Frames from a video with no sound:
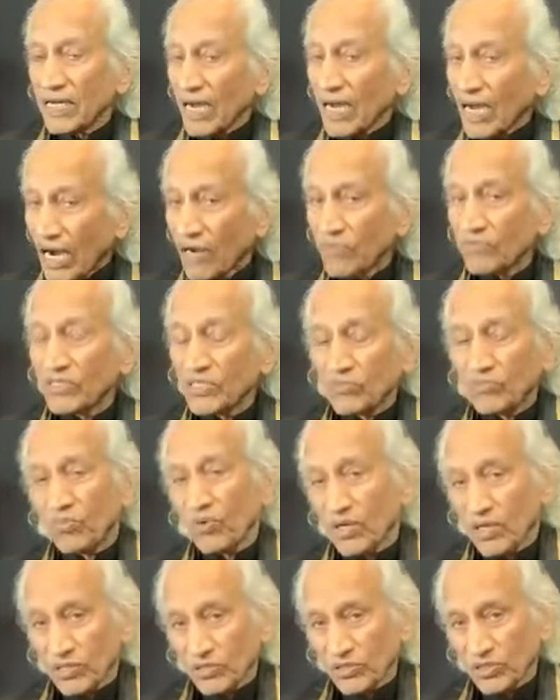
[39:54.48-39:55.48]
how it
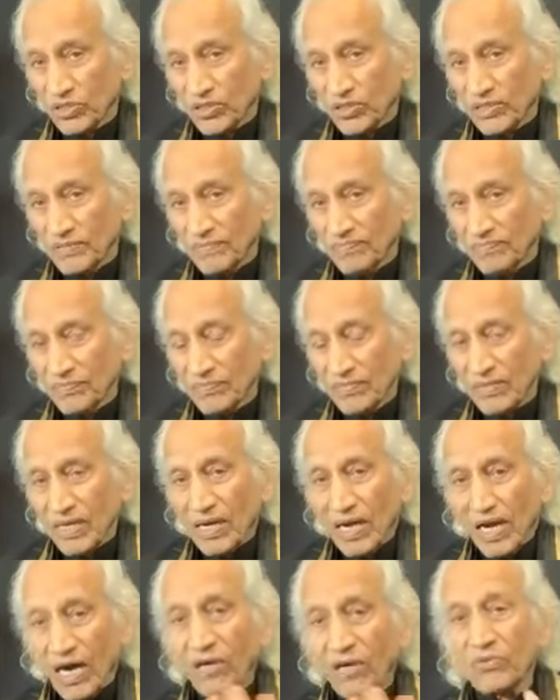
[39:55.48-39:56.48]
works,
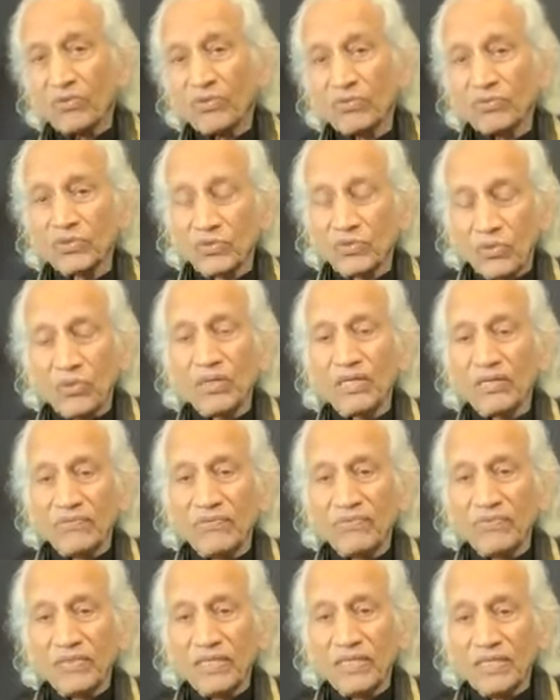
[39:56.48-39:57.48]
how to live
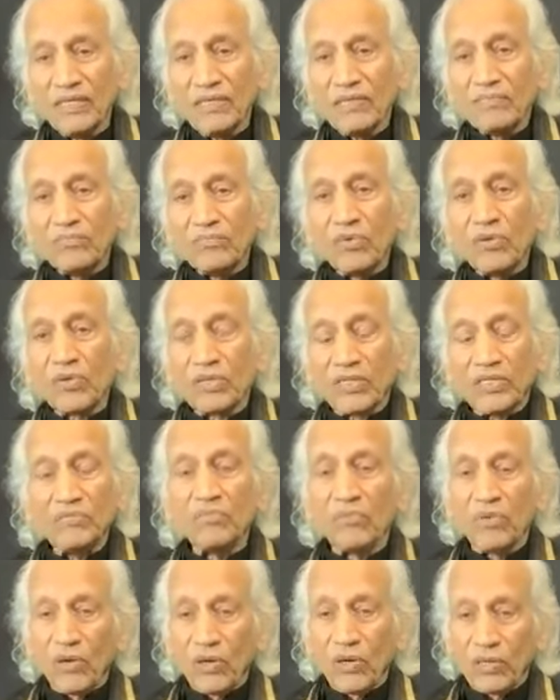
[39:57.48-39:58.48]
more and
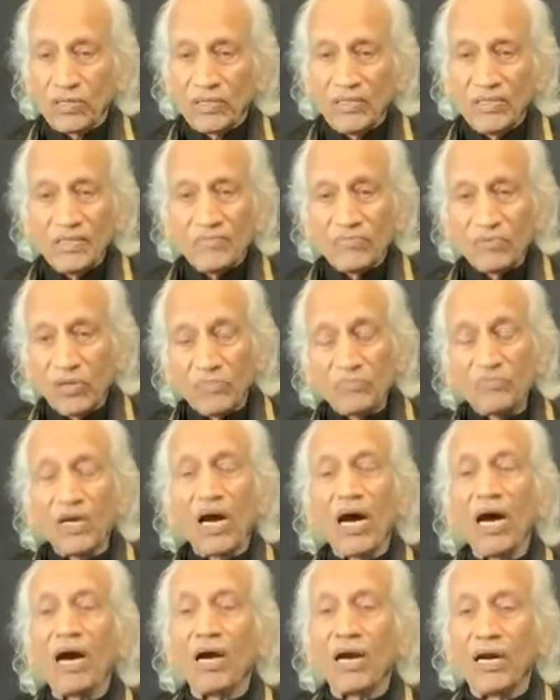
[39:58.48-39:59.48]
more from the
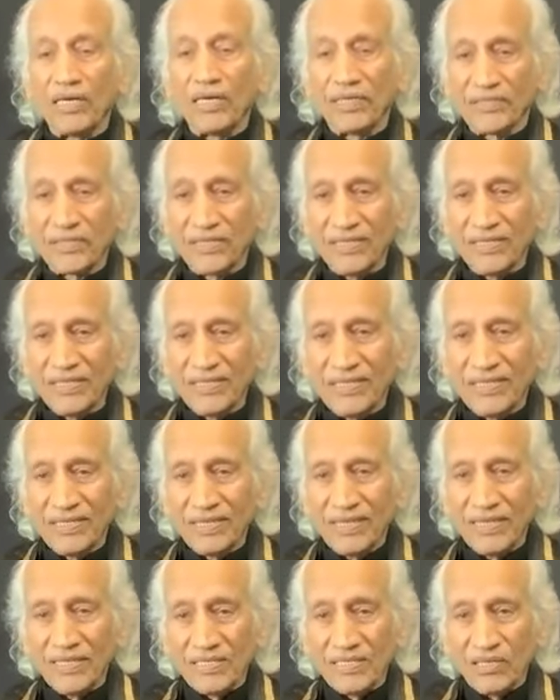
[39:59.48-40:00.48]
heart
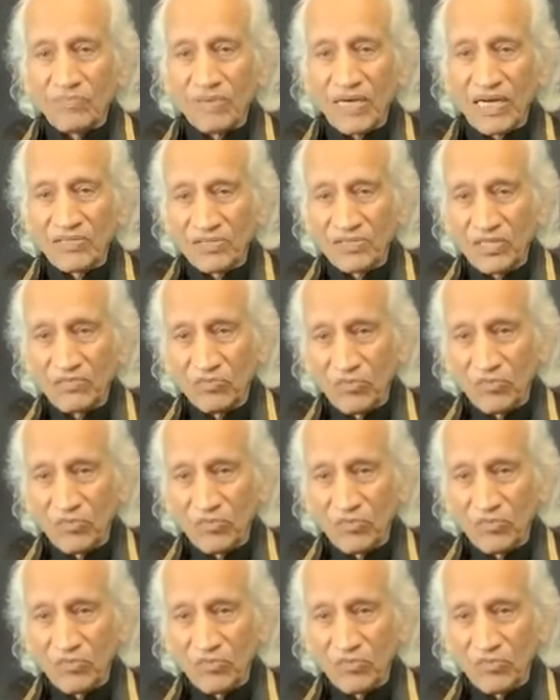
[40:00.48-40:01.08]
in the present